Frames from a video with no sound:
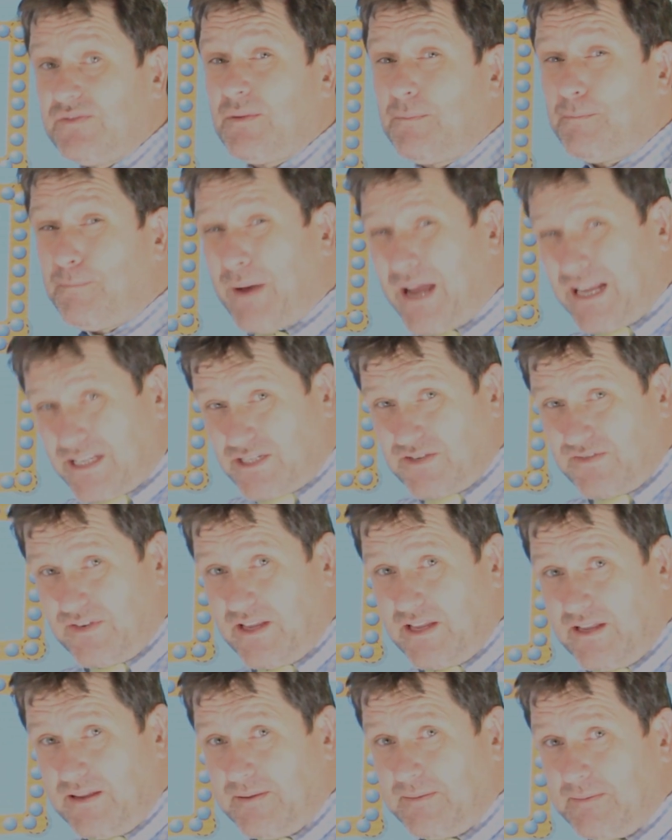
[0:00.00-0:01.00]
of the
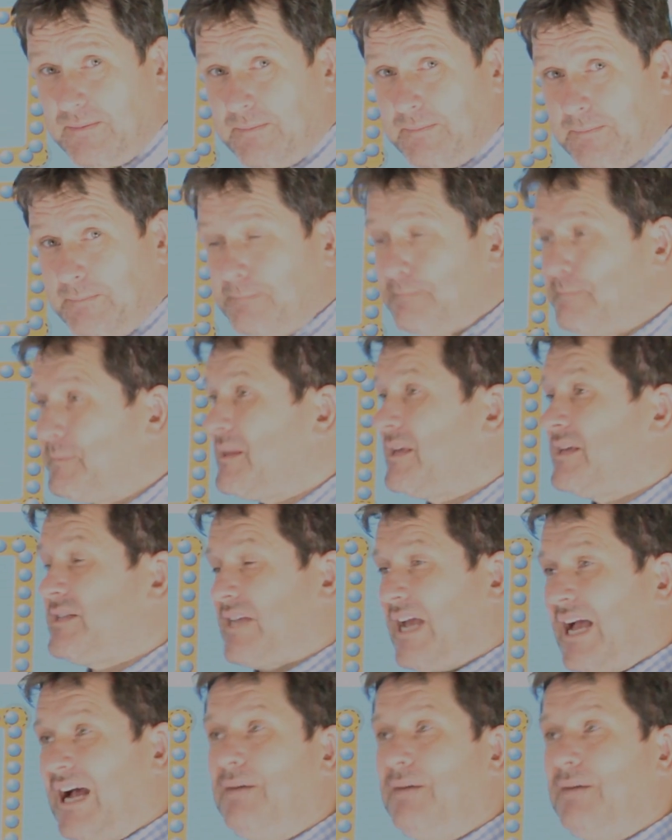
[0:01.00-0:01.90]
battery is